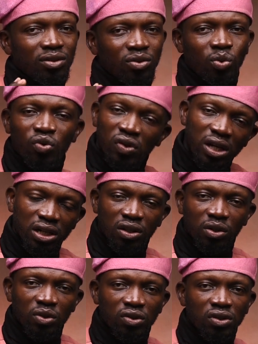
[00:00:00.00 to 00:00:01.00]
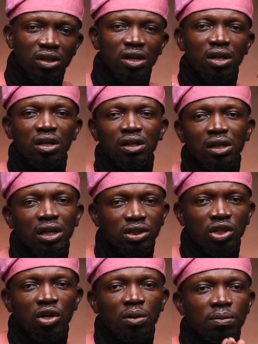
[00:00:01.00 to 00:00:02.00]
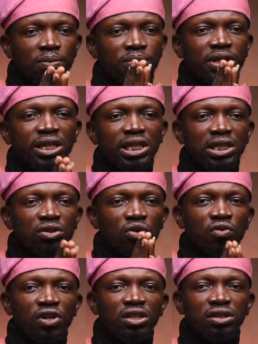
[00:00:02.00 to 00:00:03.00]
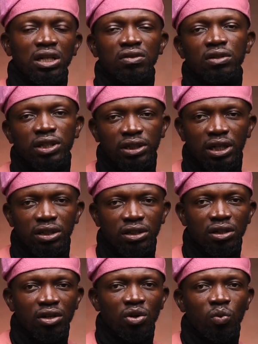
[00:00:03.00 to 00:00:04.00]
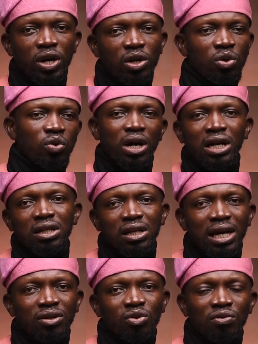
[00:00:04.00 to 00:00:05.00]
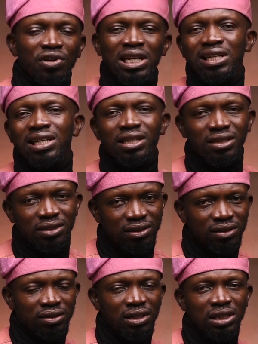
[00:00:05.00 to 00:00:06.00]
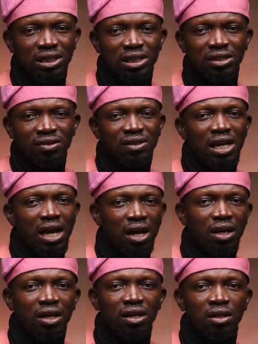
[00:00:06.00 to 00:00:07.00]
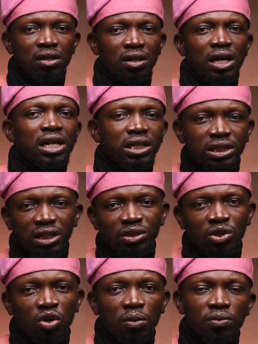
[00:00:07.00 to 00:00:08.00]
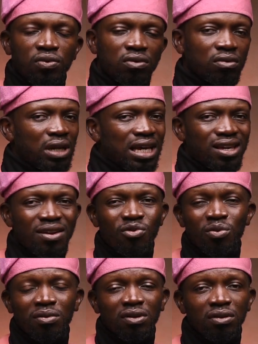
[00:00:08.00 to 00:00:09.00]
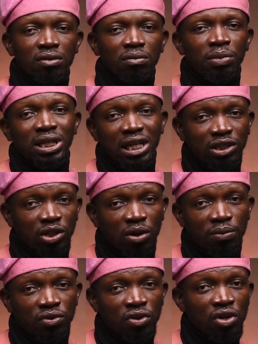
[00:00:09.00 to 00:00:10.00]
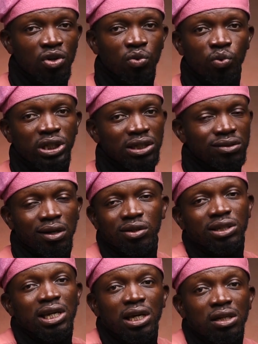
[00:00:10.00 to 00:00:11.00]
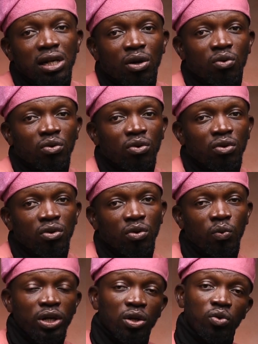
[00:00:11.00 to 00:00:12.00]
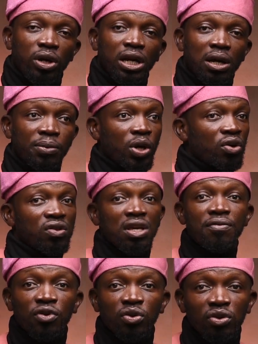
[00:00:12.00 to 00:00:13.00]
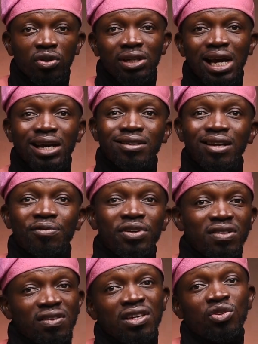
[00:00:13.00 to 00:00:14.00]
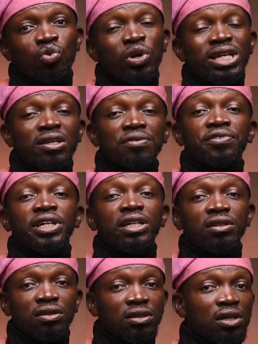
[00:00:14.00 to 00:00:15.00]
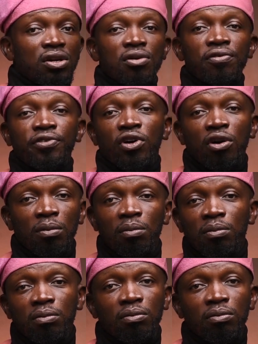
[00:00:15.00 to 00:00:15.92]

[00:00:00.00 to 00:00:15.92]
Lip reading: to say the truth, Trac Job is overly saturated? Why not look at the likes of Indeed? Indeed is there, nhsjobs, like even BETAJOBS, which is the hot cake now. Why not look at that? Because even their interface is way different from